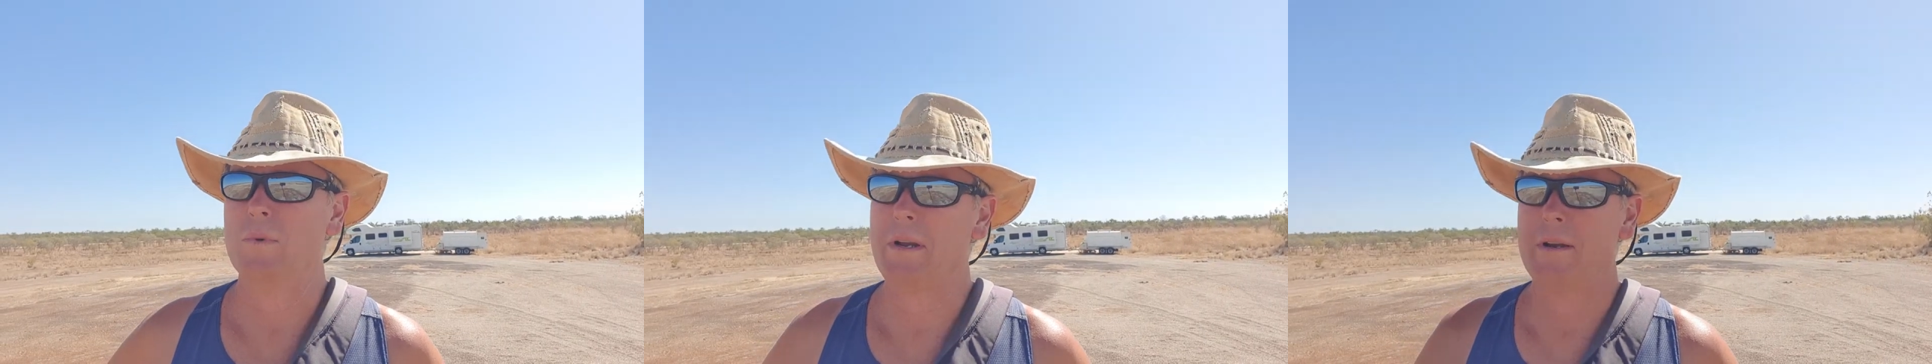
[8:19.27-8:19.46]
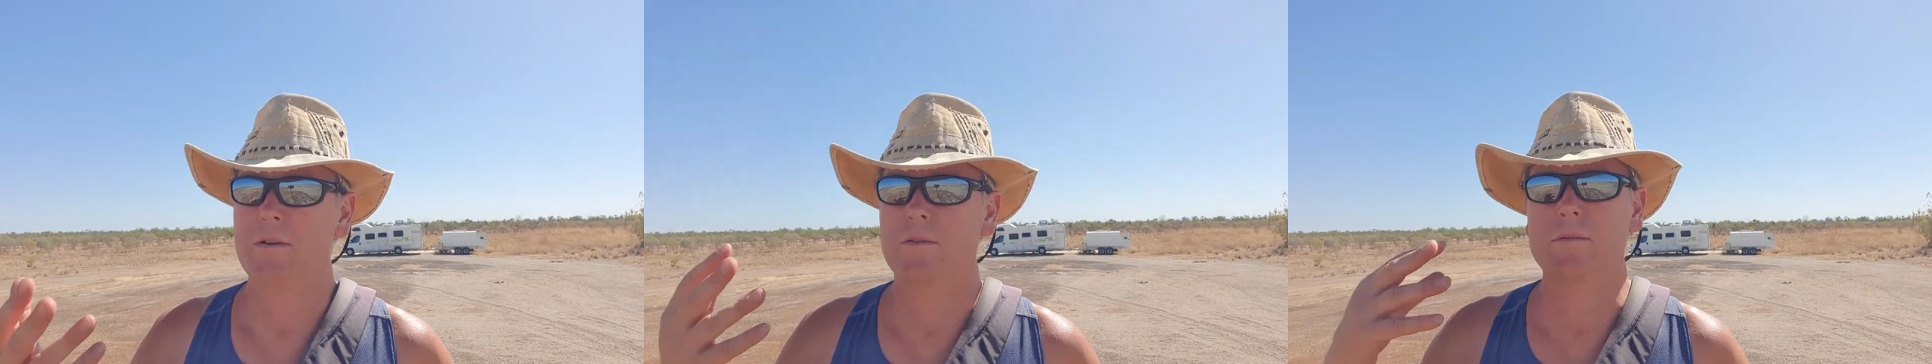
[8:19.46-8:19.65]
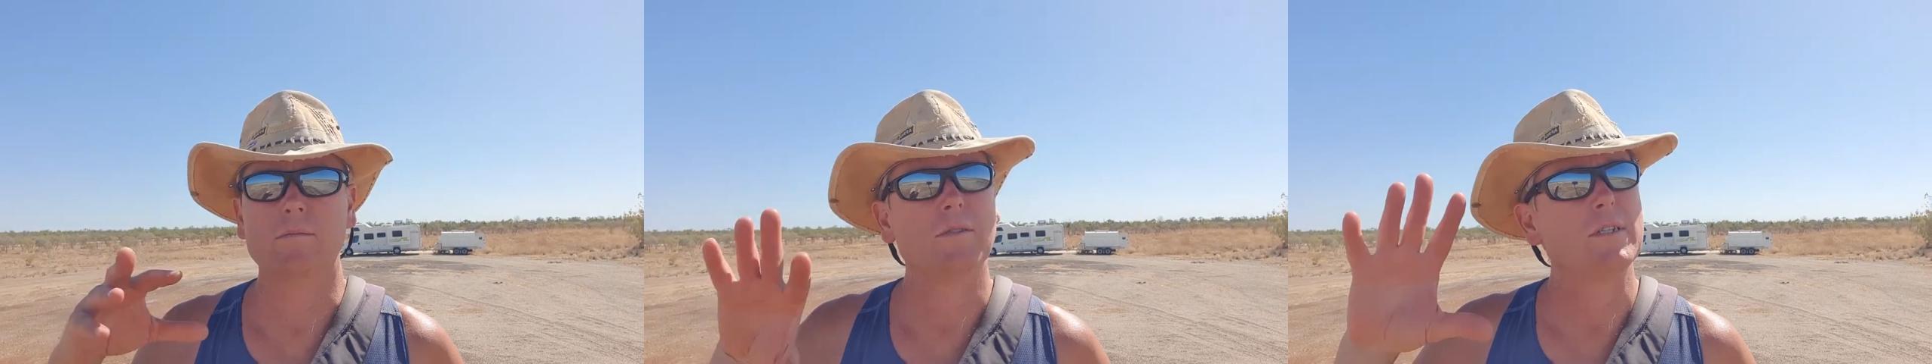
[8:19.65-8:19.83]

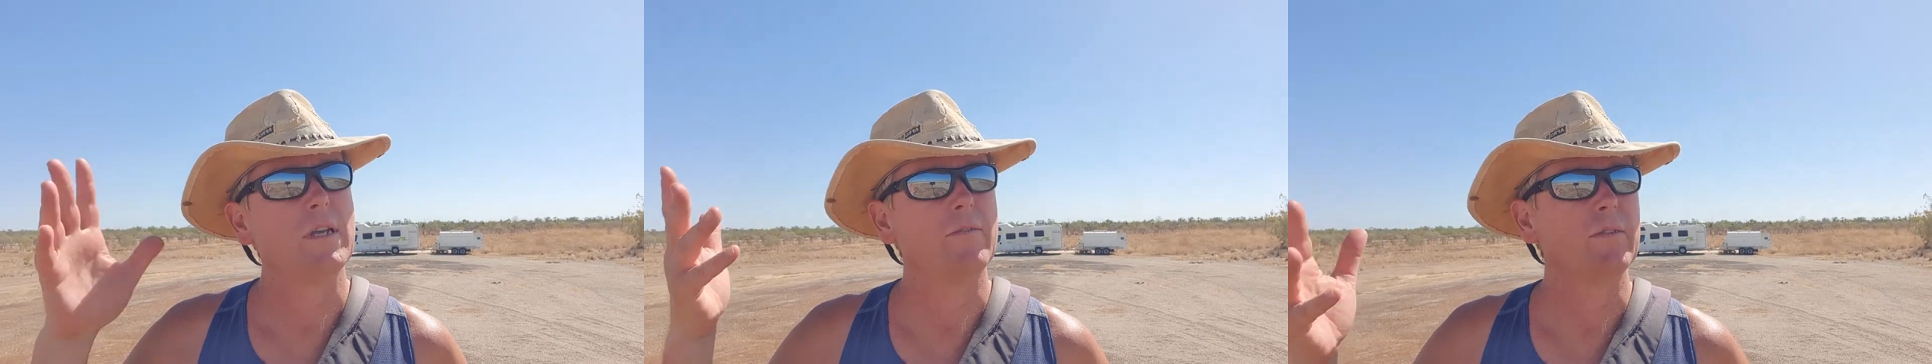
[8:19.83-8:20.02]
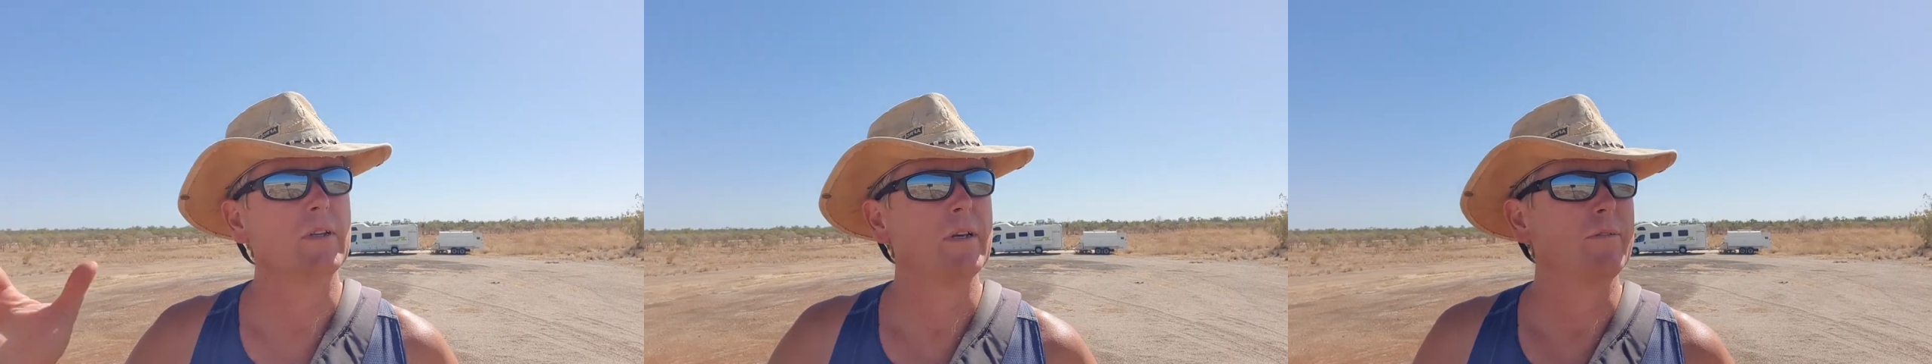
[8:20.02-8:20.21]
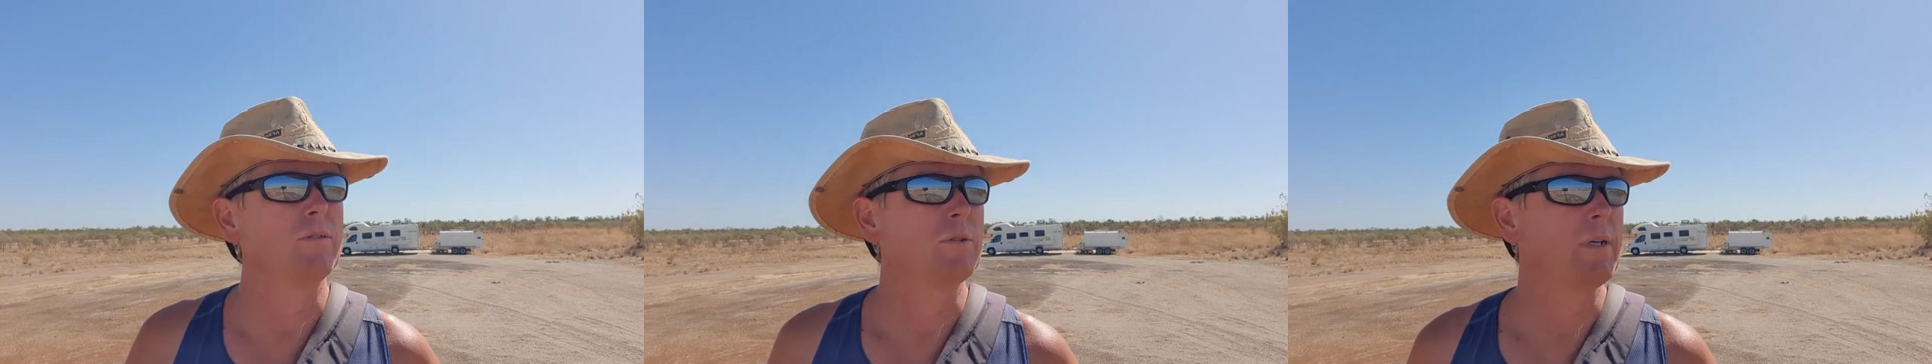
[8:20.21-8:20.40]
107
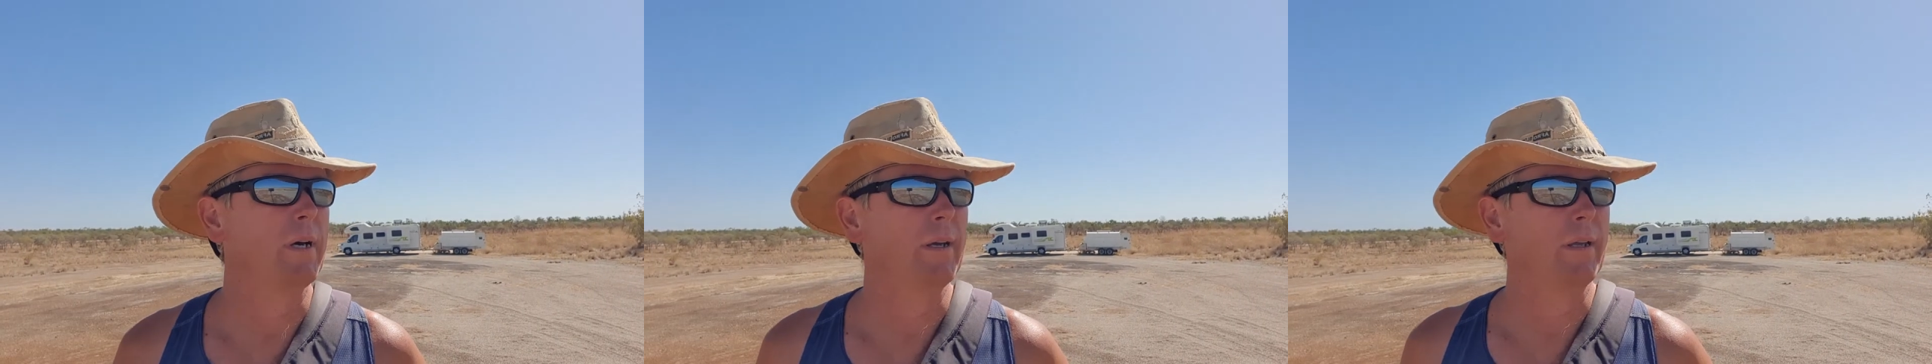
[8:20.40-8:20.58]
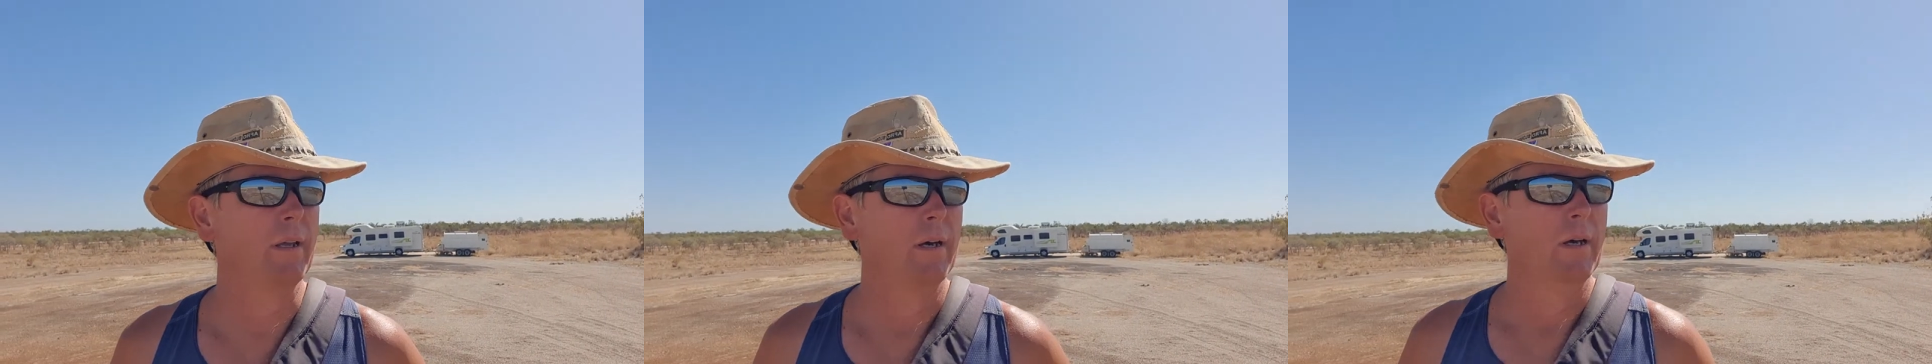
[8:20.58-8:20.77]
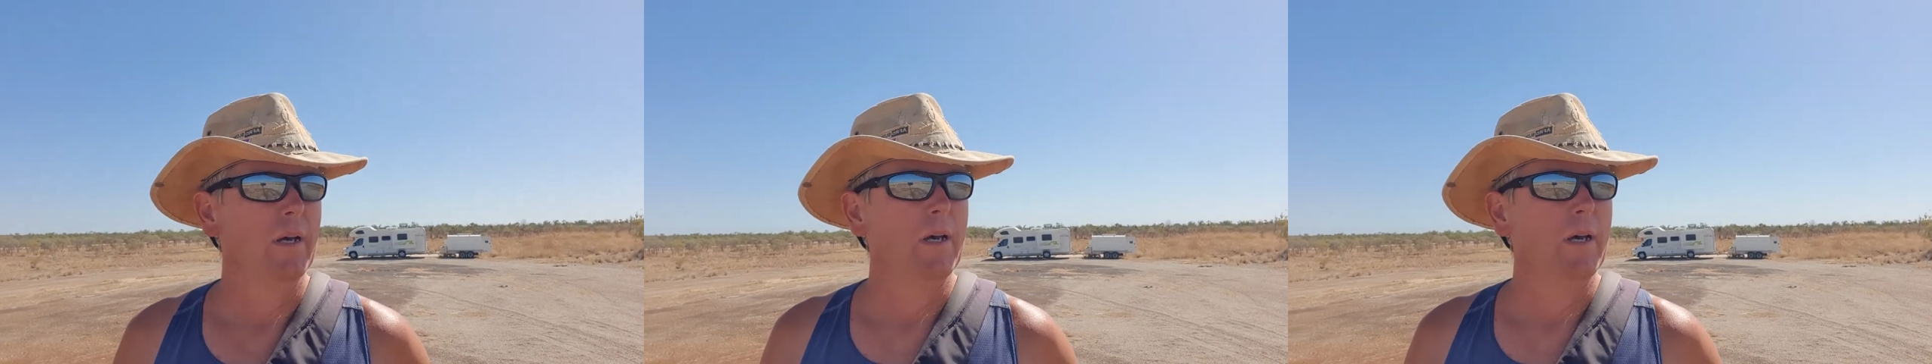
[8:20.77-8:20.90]
give or take,